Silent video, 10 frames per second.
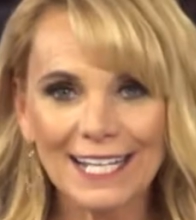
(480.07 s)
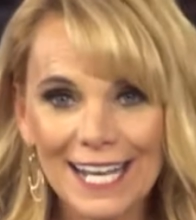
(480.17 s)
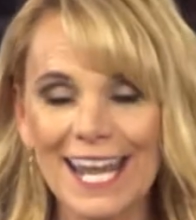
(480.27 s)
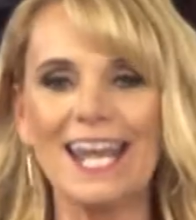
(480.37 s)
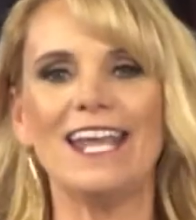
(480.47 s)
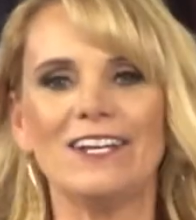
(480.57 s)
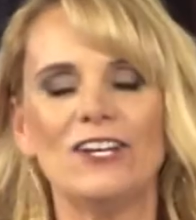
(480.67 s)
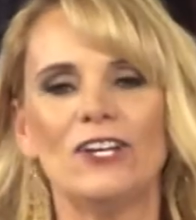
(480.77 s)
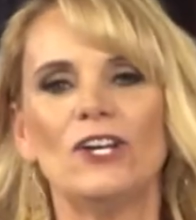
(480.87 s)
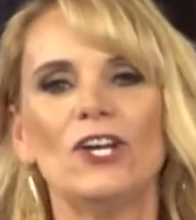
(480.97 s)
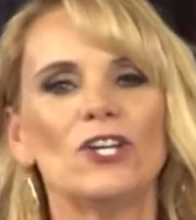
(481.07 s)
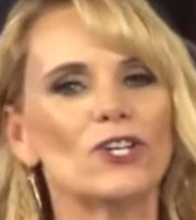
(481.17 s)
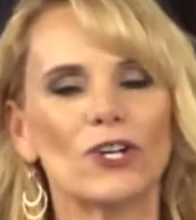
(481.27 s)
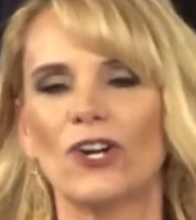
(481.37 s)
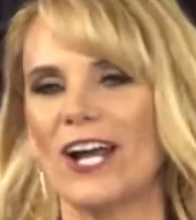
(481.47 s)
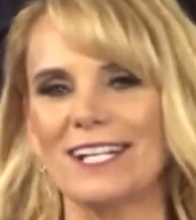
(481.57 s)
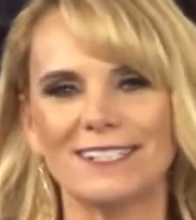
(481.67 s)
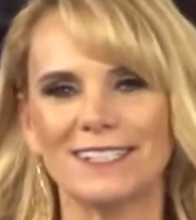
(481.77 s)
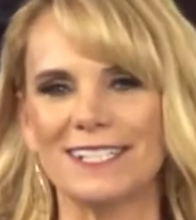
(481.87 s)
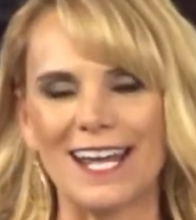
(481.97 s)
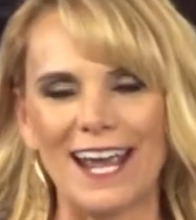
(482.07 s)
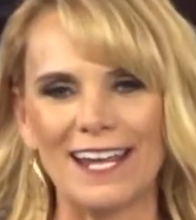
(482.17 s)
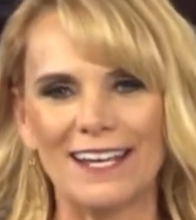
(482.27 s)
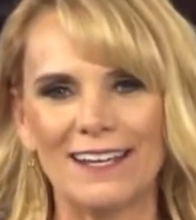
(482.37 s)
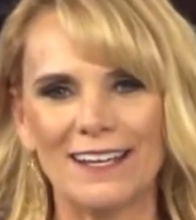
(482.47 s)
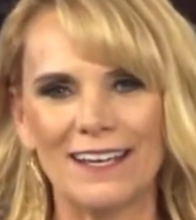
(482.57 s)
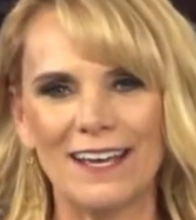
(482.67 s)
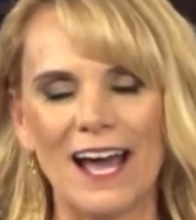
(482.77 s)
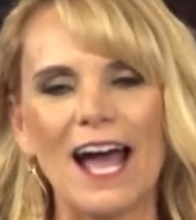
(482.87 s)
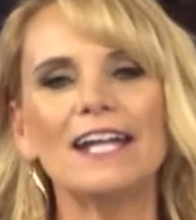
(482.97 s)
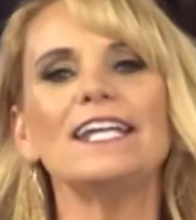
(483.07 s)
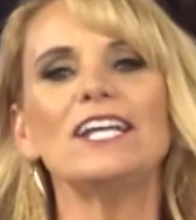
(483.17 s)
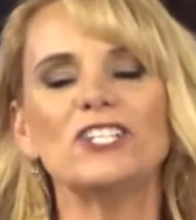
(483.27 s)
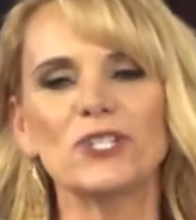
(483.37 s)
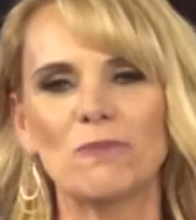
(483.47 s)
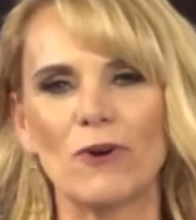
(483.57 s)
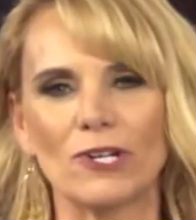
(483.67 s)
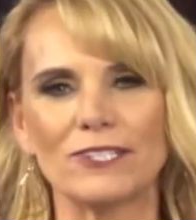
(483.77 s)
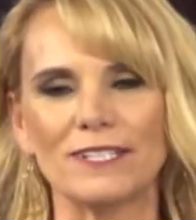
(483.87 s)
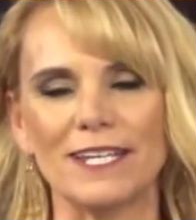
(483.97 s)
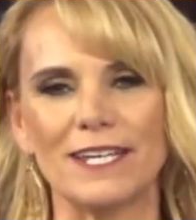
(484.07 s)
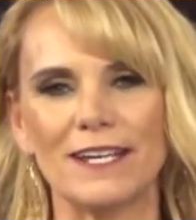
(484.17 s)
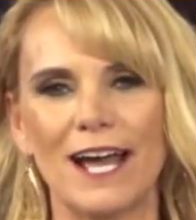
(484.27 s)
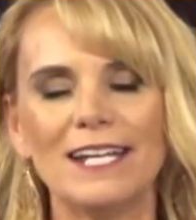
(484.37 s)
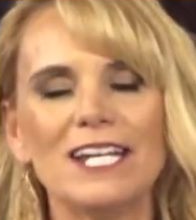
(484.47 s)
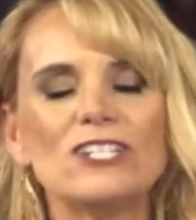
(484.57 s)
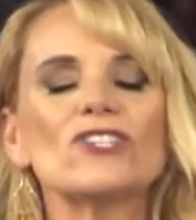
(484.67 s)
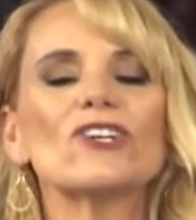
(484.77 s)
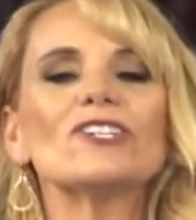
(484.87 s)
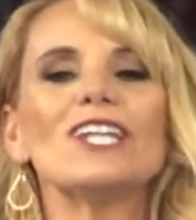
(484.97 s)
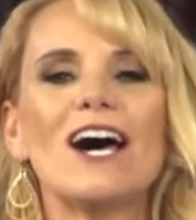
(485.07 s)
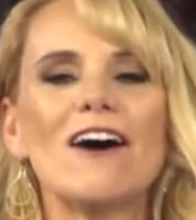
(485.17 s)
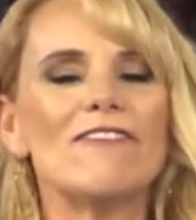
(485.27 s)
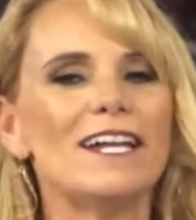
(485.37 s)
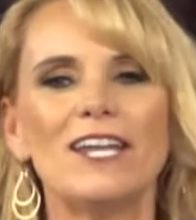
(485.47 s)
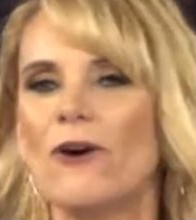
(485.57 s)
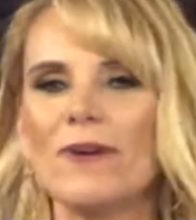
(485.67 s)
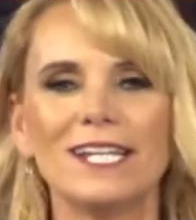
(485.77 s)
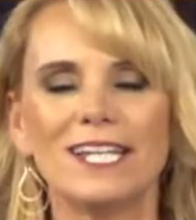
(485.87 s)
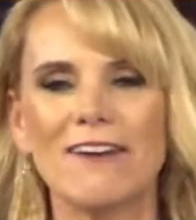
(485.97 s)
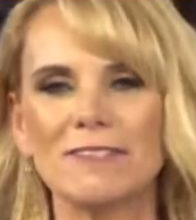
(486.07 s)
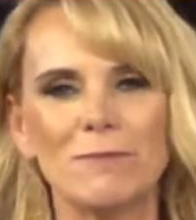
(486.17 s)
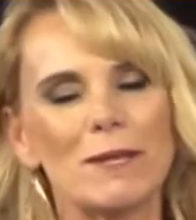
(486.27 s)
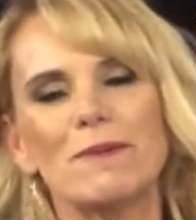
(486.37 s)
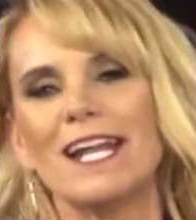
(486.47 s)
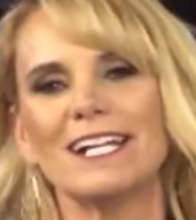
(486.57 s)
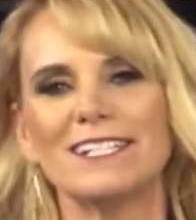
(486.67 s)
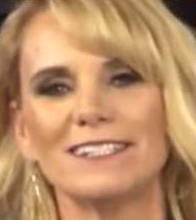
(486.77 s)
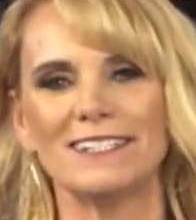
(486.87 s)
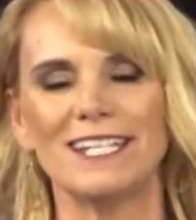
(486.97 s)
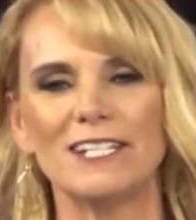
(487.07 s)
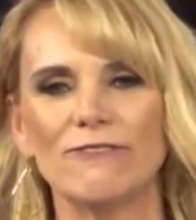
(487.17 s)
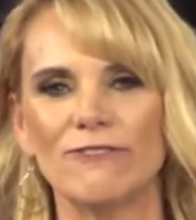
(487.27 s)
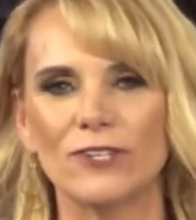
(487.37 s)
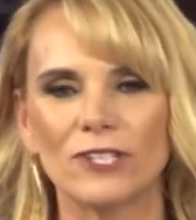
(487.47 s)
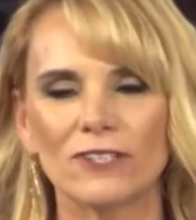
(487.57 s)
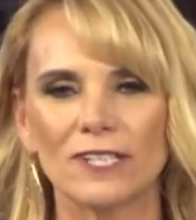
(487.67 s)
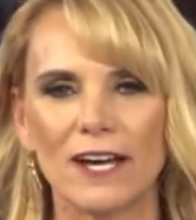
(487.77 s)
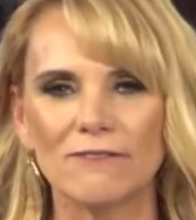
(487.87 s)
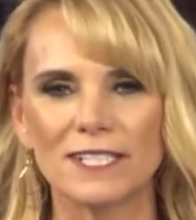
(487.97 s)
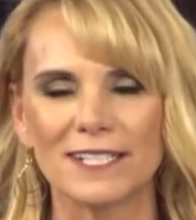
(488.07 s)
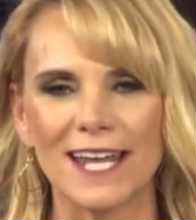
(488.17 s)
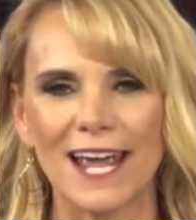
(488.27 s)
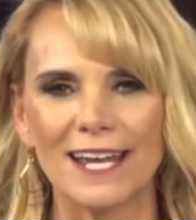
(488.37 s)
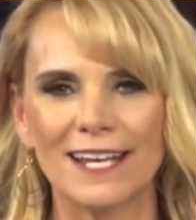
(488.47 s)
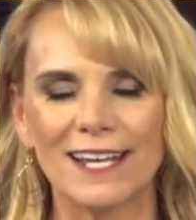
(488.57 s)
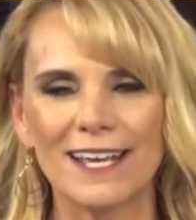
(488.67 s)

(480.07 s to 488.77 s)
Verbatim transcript: need your grace today." I need your mercy. I need your love. I know He loves me, but I just need to feel your love today.